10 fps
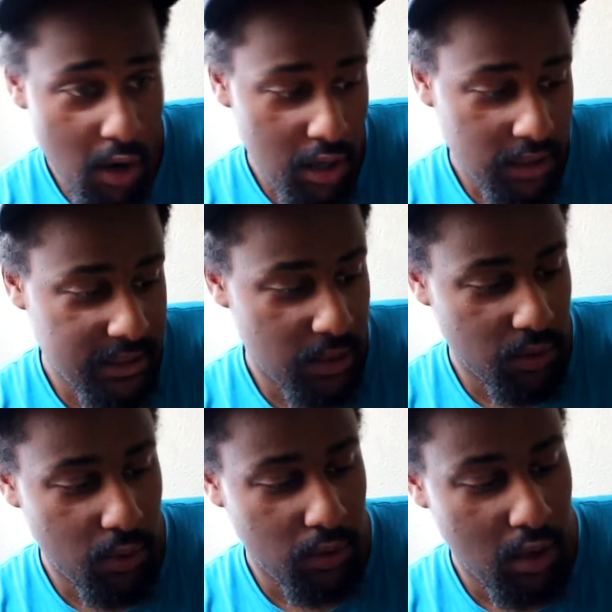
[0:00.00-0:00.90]
marks, I'll
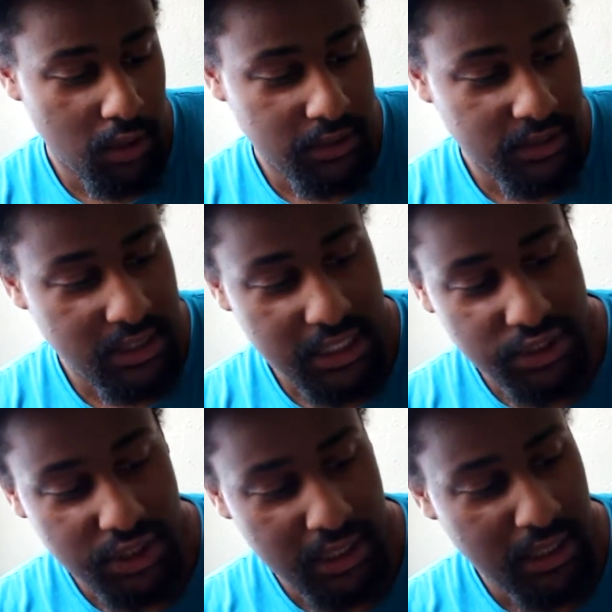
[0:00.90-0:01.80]
go along the
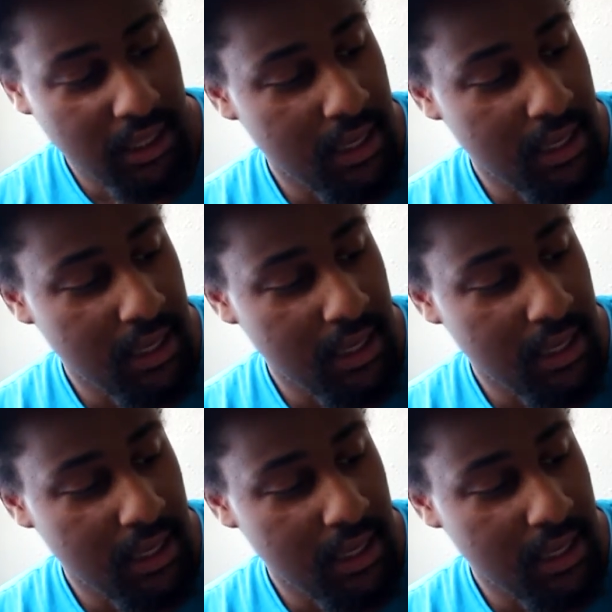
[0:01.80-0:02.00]
stitching,